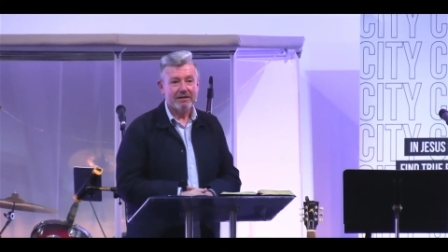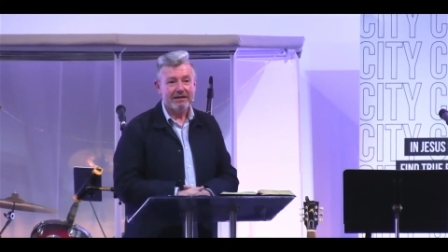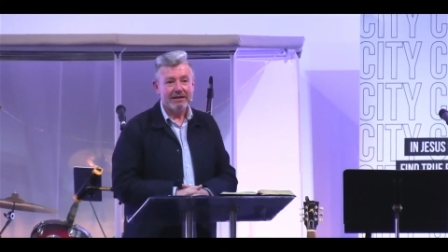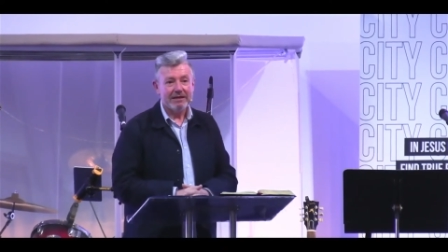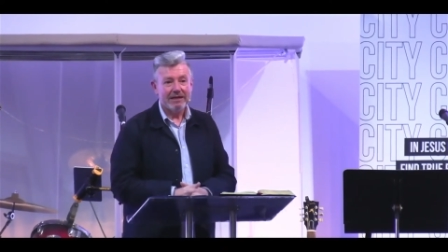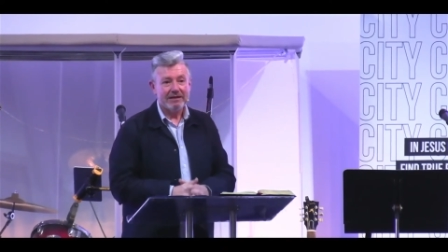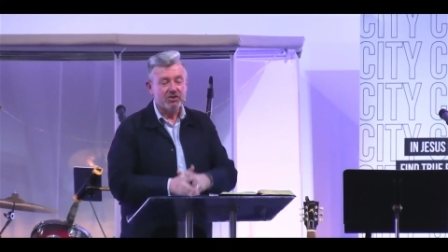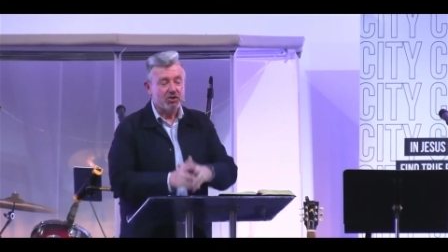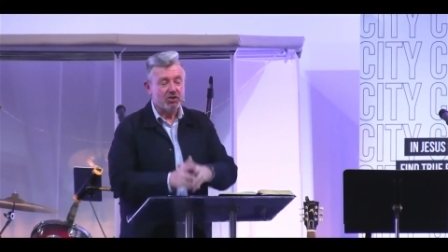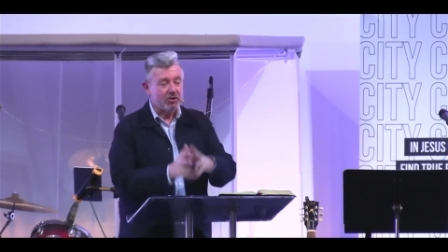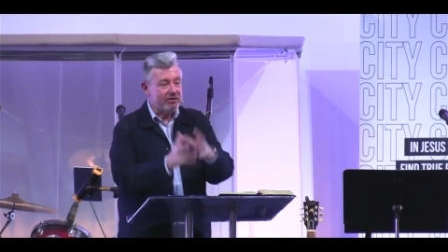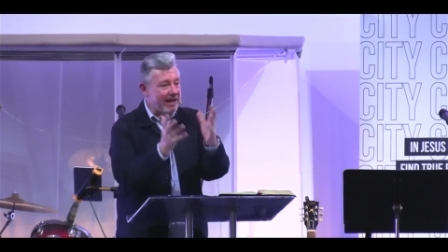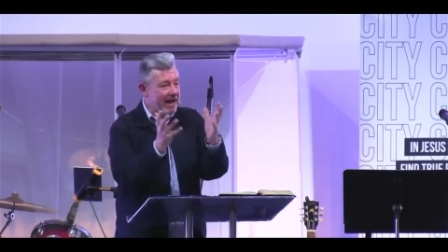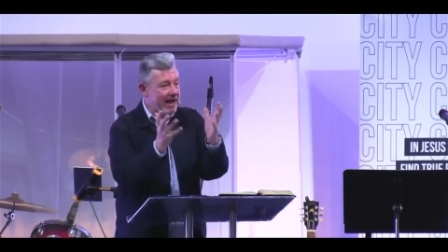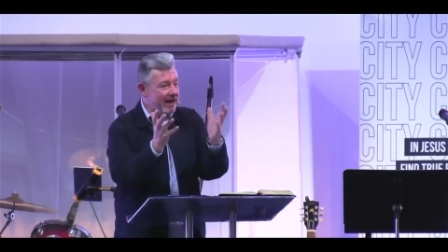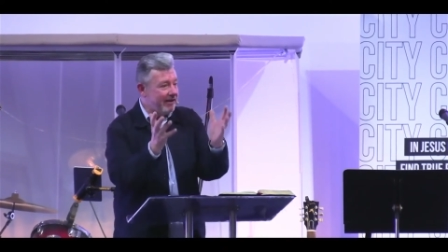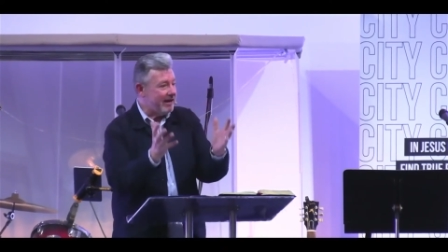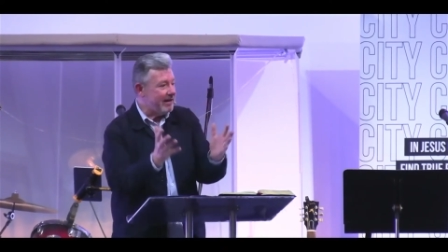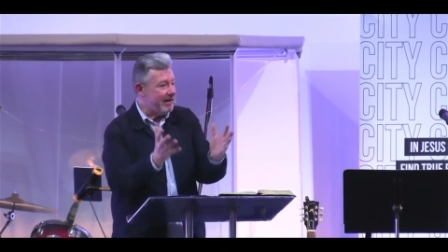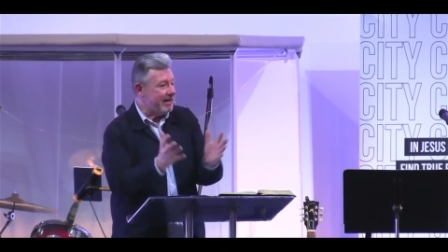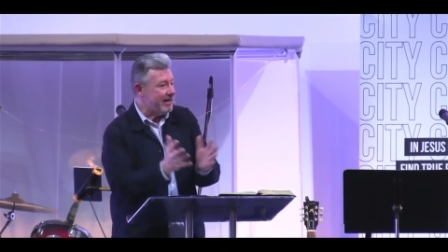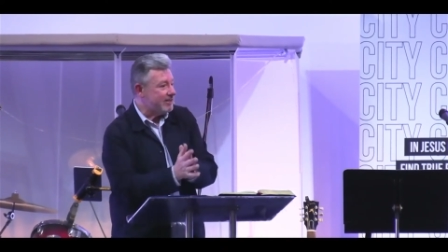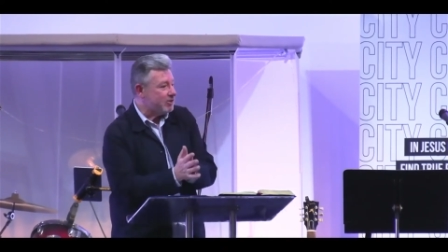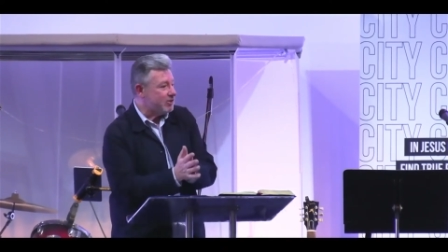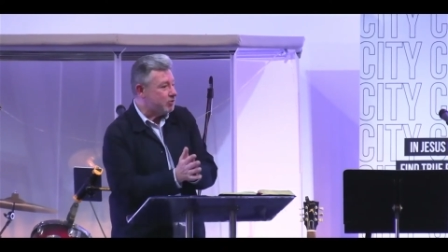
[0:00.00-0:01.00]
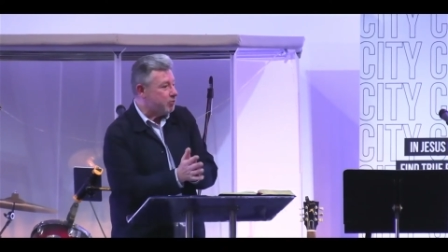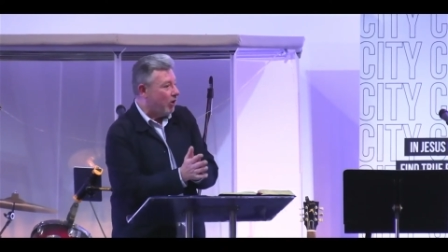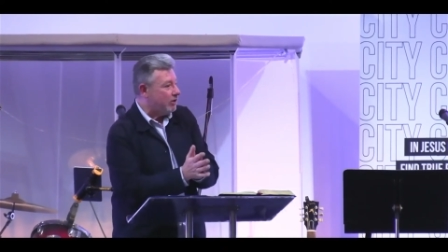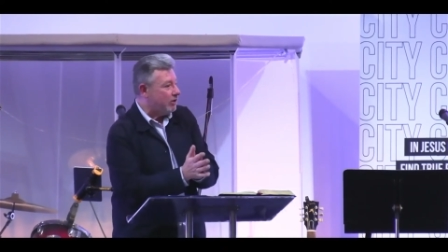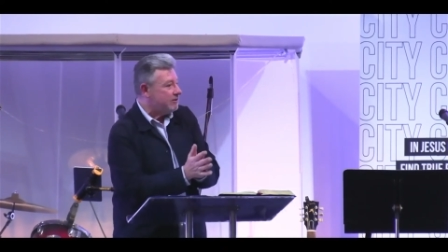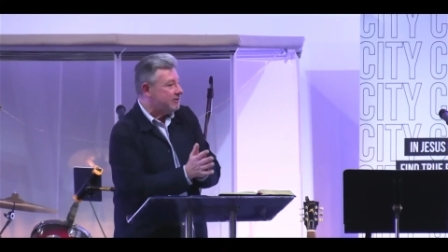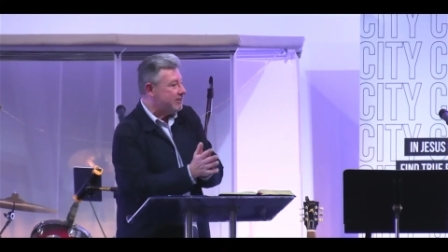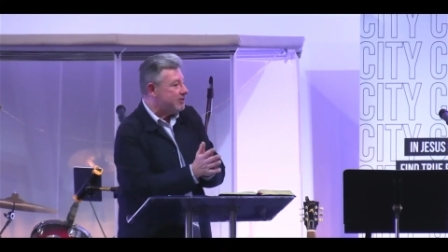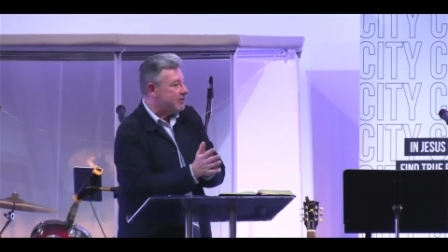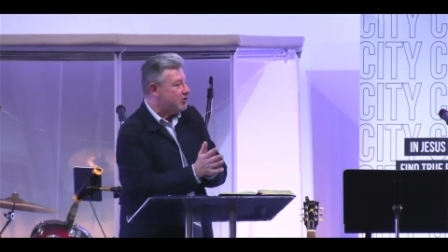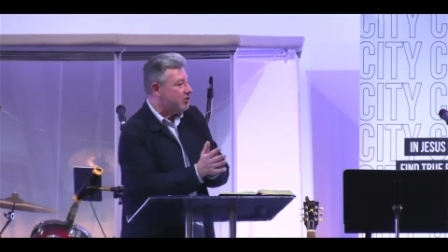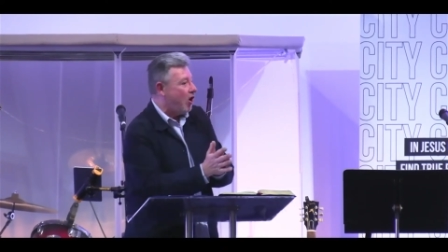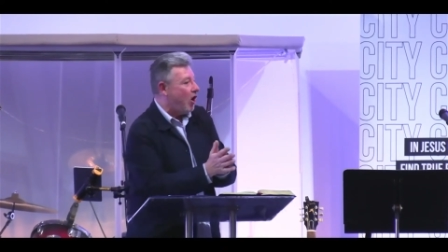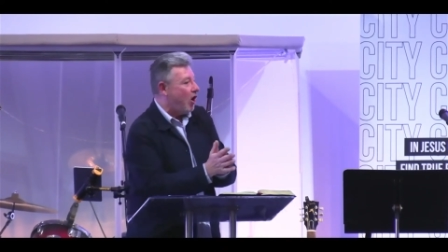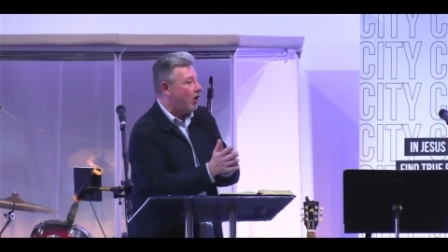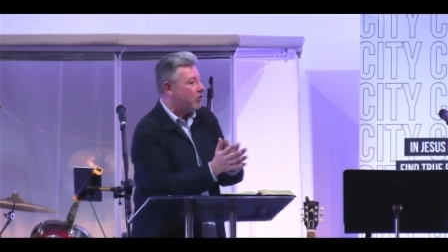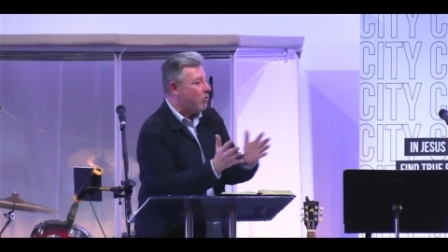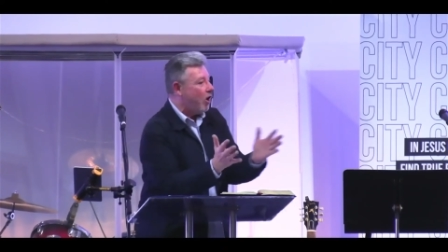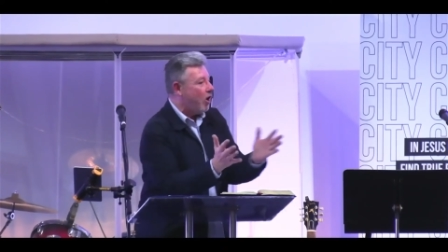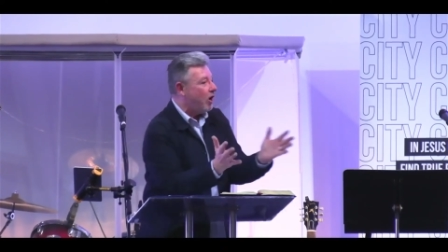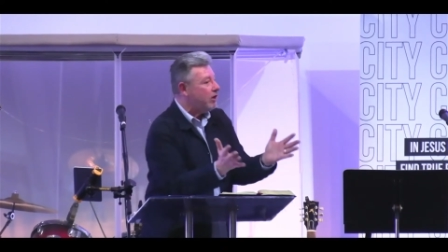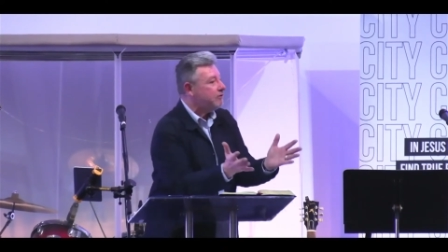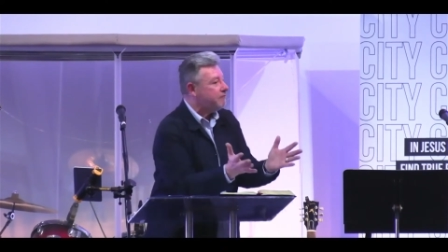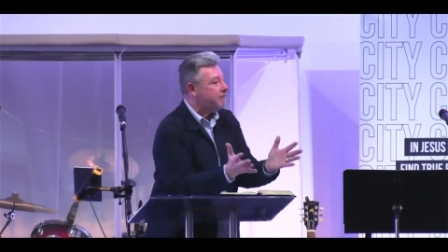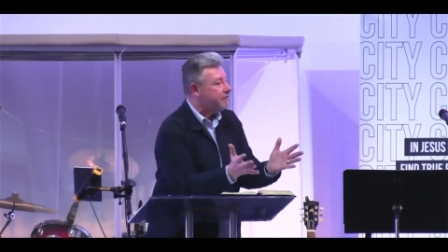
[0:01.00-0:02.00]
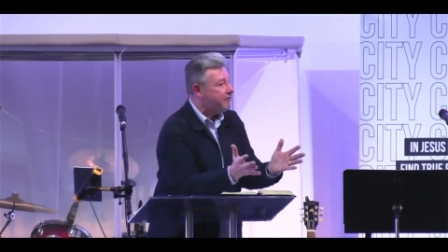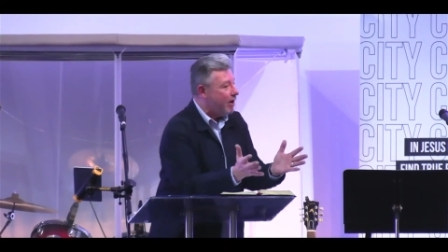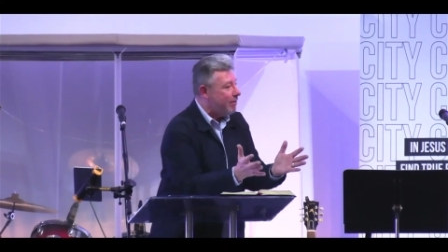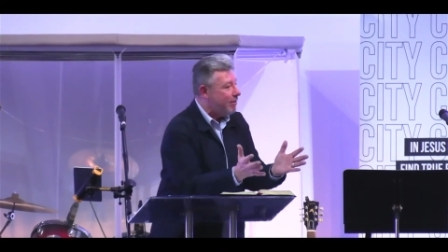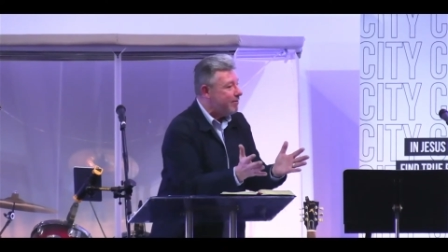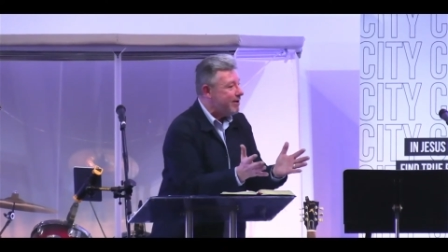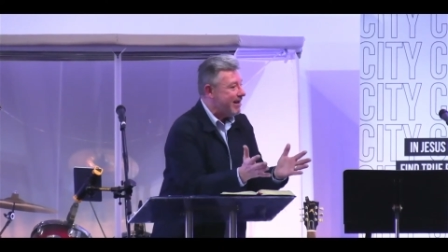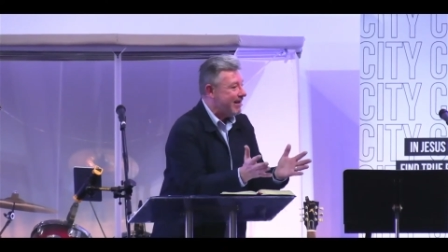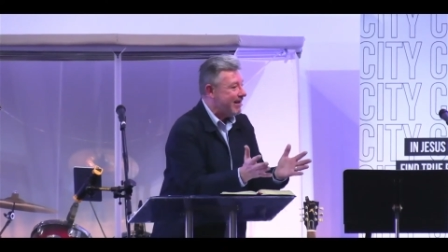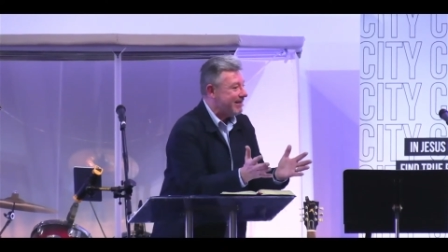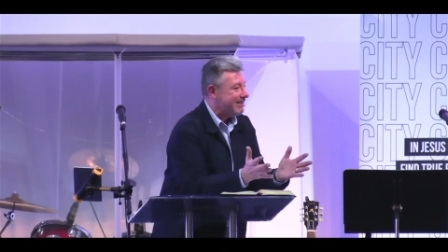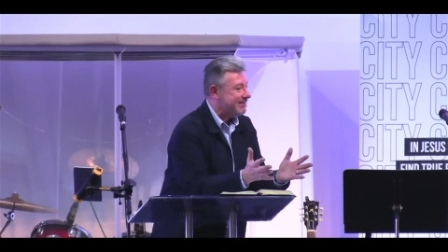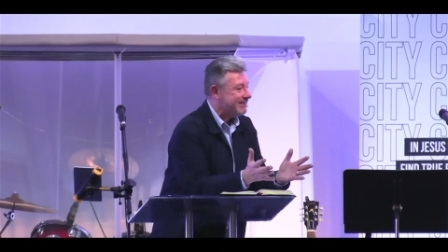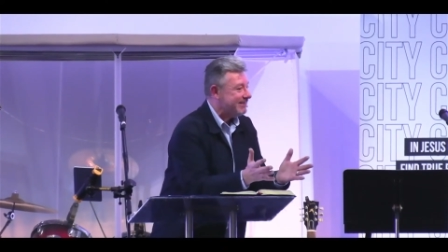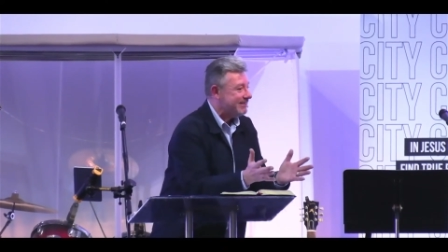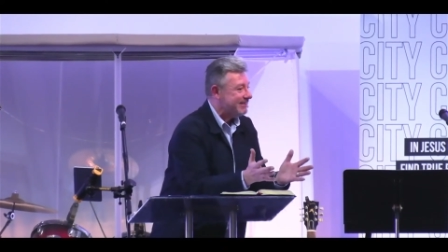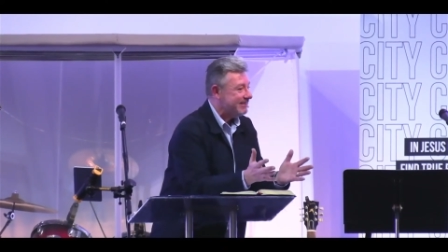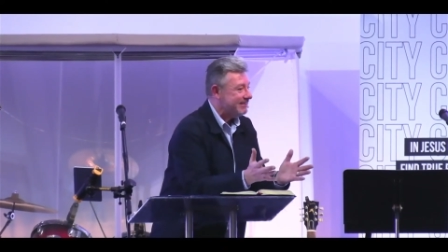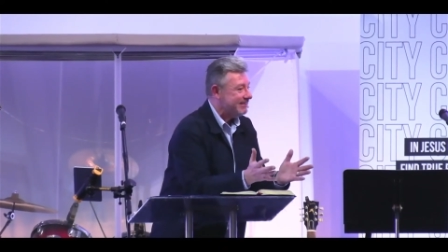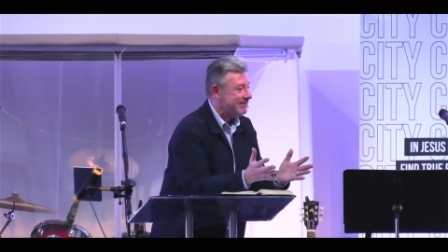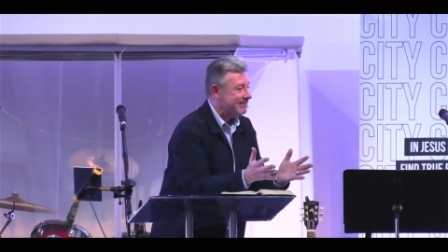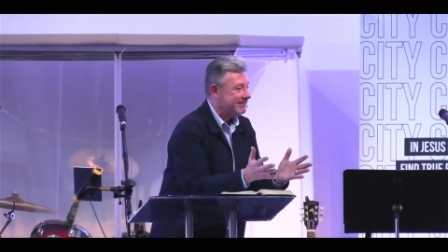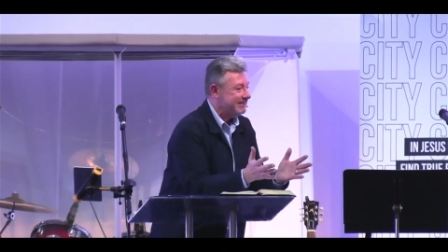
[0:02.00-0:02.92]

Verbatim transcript: And so there it is. What does God want from us?